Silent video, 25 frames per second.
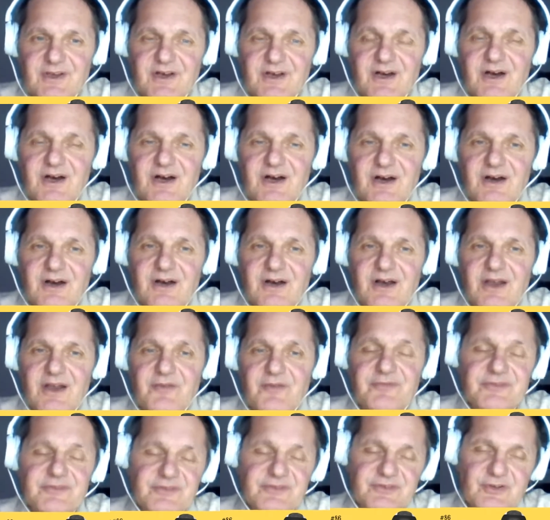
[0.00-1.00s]

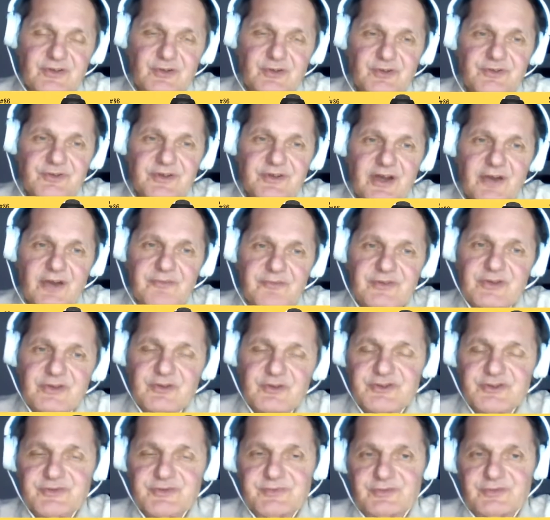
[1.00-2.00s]
I have
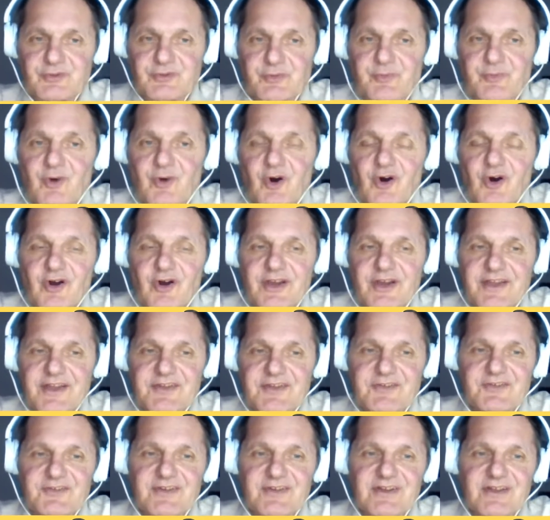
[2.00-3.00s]
two
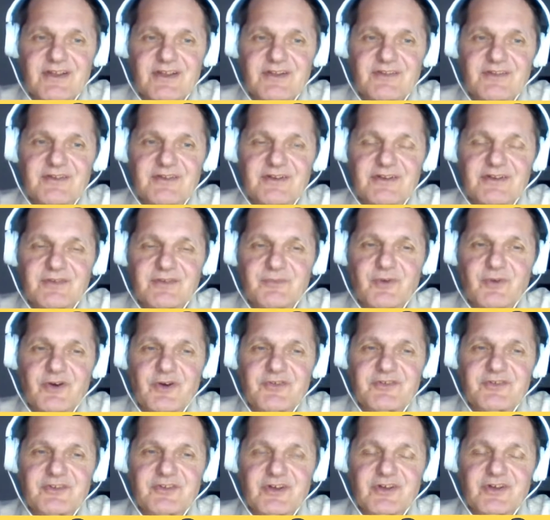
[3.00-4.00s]
boys, and it
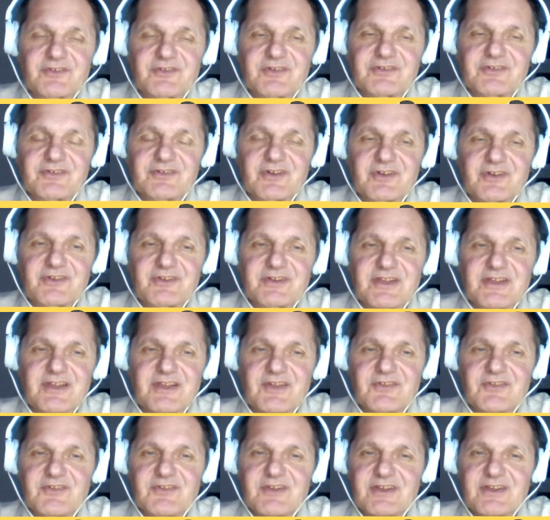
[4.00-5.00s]
was not
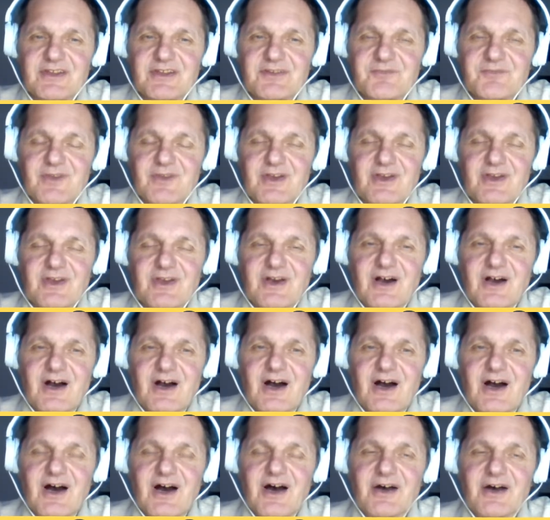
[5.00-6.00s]
easy
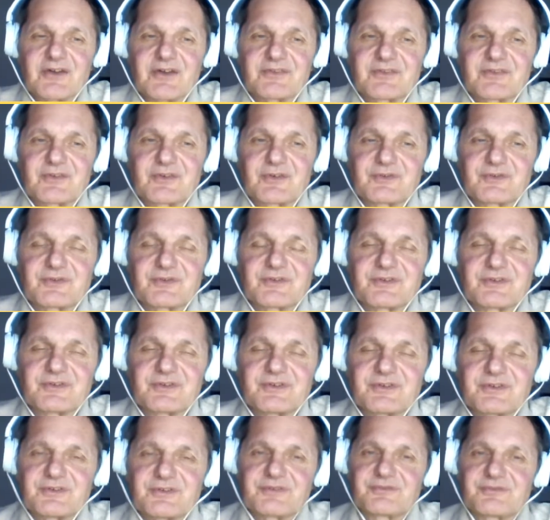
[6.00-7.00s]

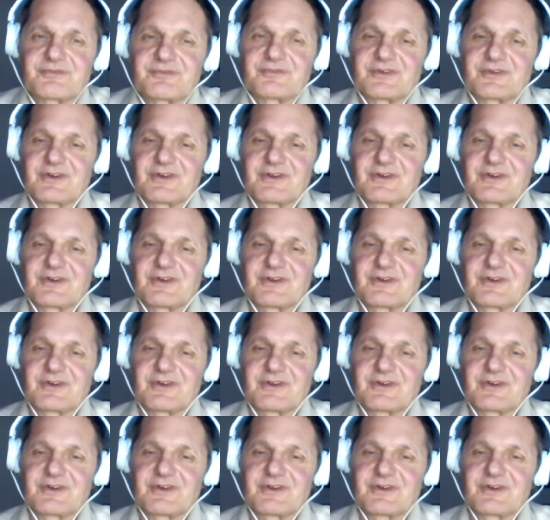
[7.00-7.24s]
to